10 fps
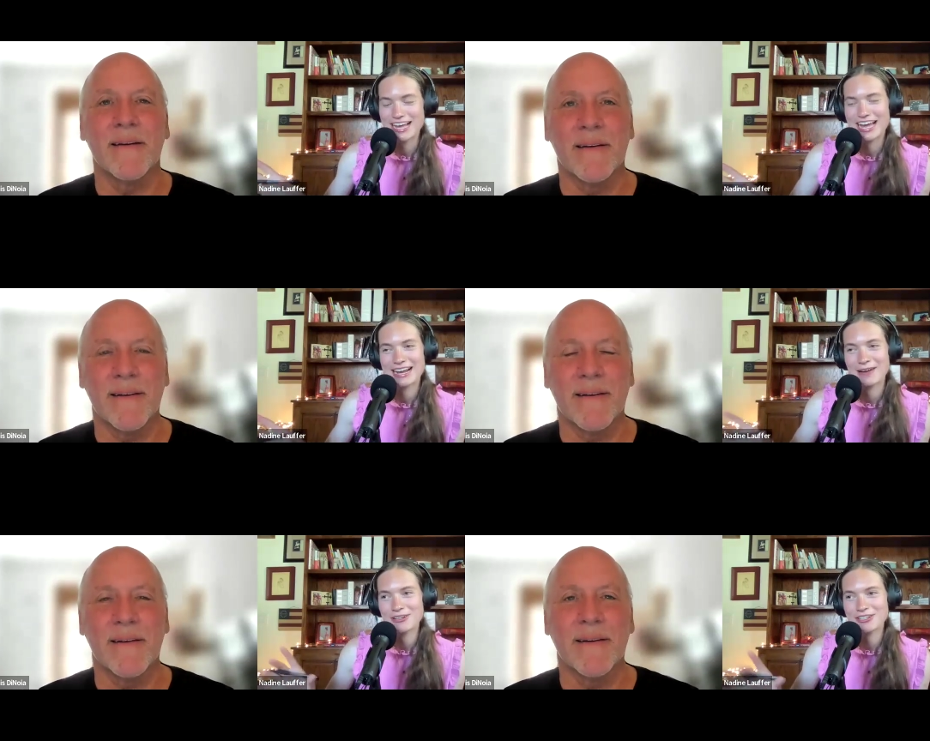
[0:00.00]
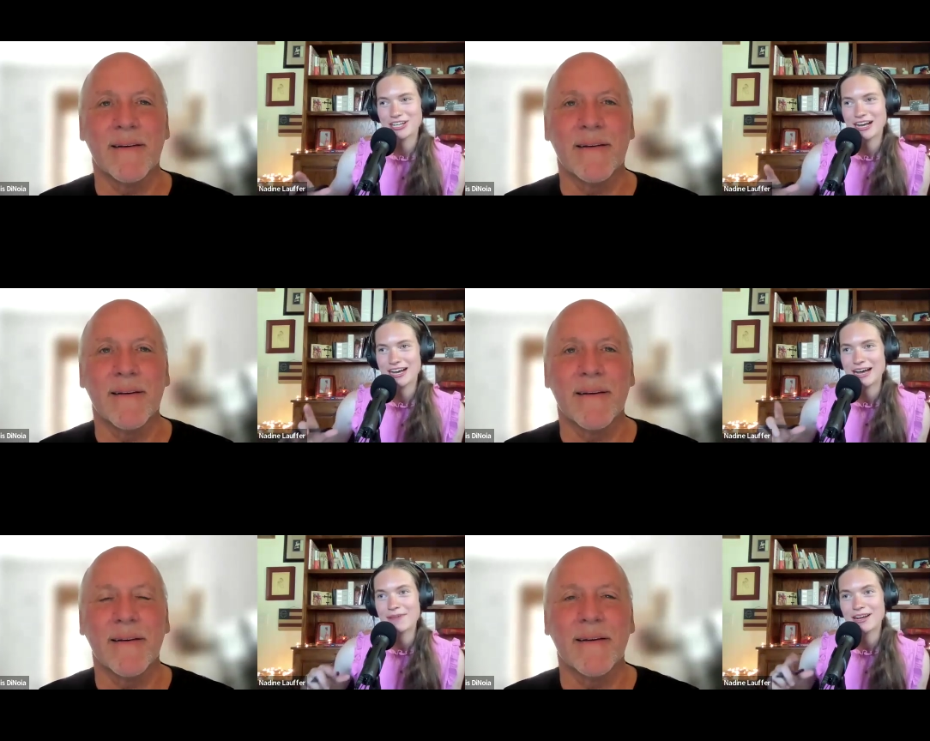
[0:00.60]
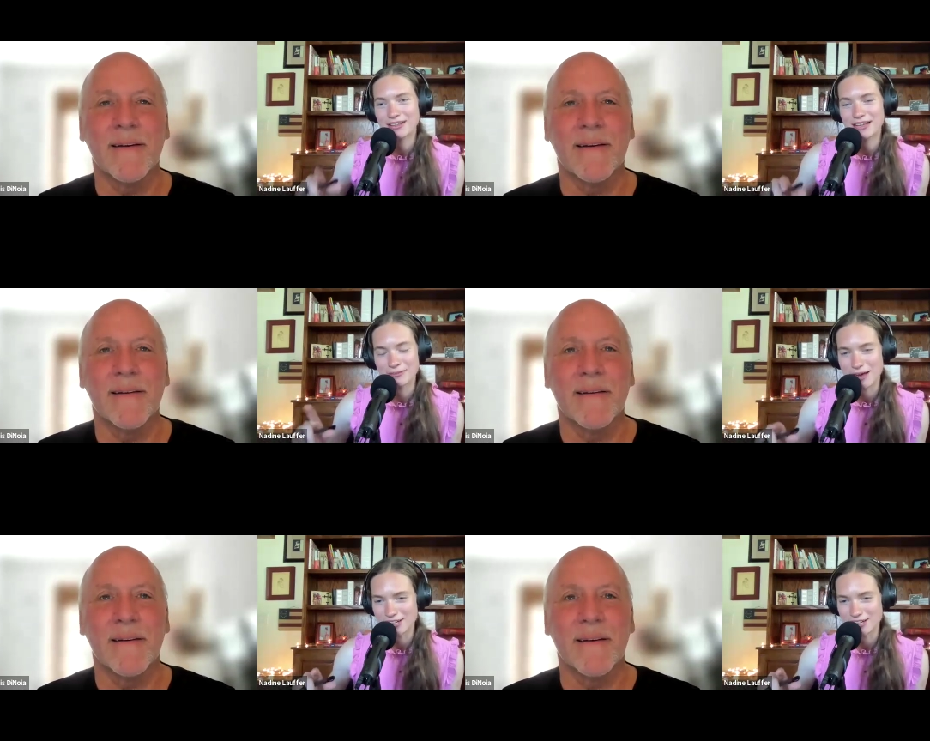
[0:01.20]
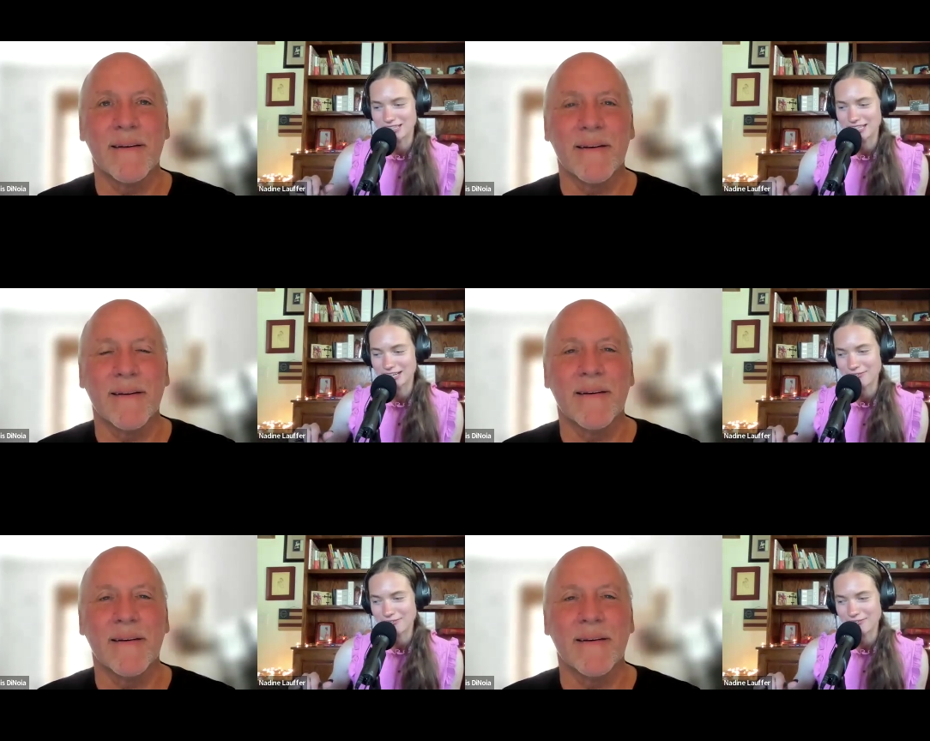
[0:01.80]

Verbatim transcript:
Speaker 1: And I wish uh, I met a lot of them actually at the